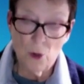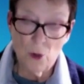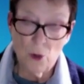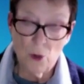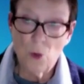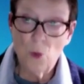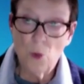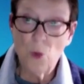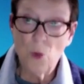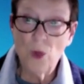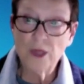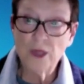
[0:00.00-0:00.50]

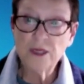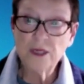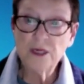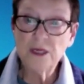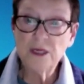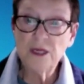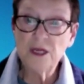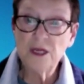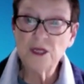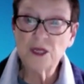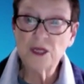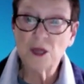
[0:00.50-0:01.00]
what do
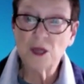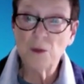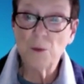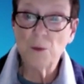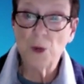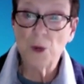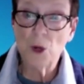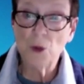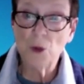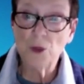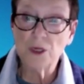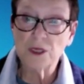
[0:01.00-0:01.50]
these
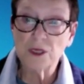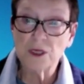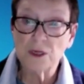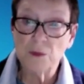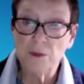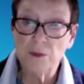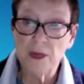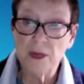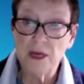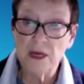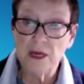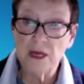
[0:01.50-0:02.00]
components
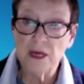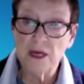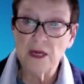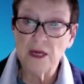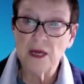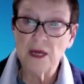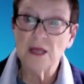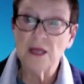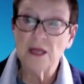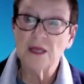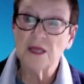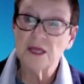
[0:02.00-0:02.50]
mean
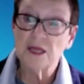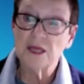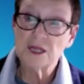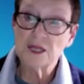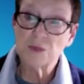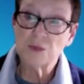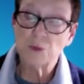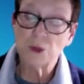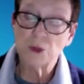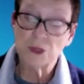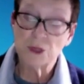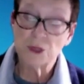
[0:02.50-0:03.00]
in this
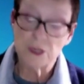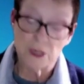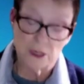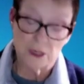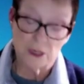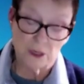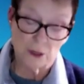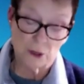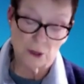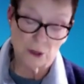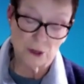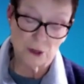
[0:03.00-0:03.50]

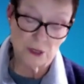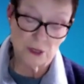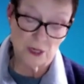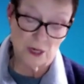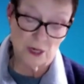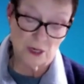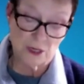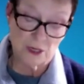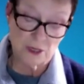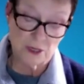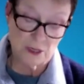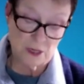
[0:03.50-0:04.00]
particular
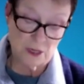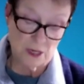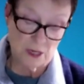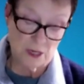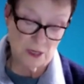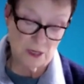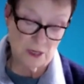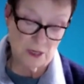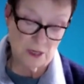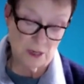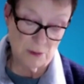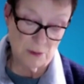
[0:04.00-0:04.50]
text
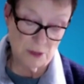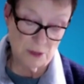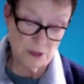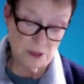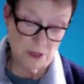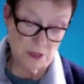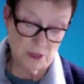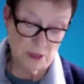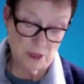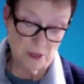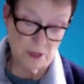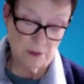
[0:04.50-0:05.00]
that I'm
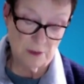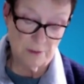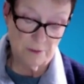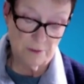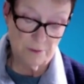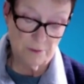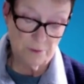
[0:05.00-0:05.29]
studying?